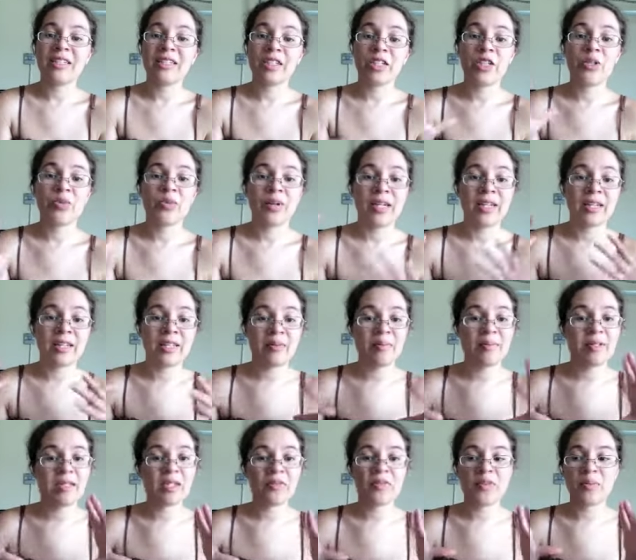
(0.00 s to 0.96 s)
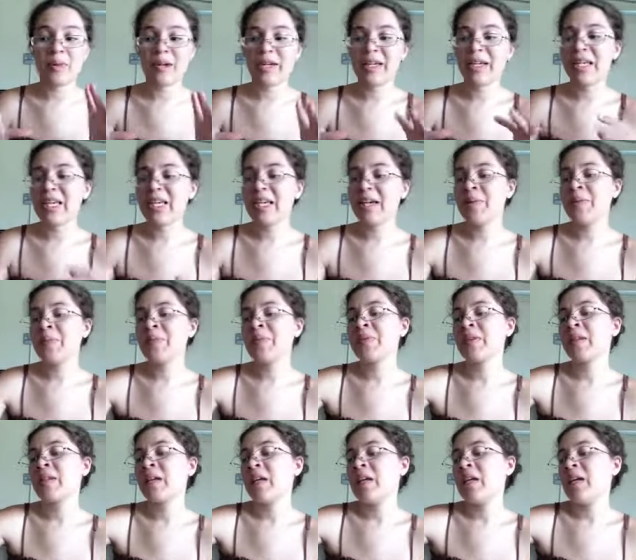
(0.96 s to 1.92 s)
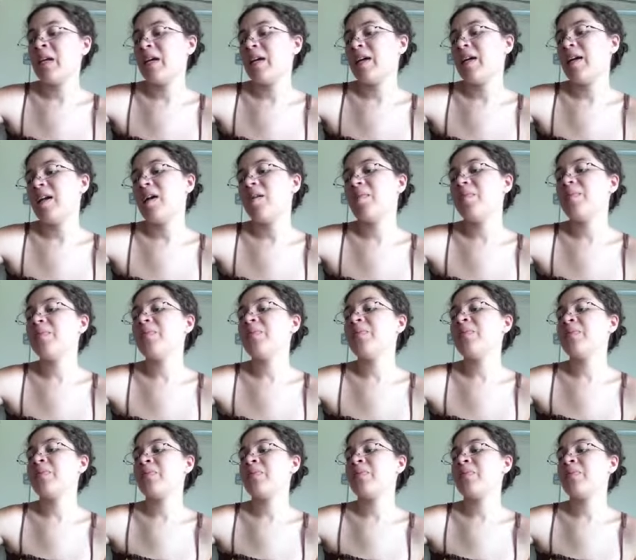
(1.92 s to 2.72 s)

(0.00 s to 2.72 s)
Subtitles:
to create the image of a monkey. And I'm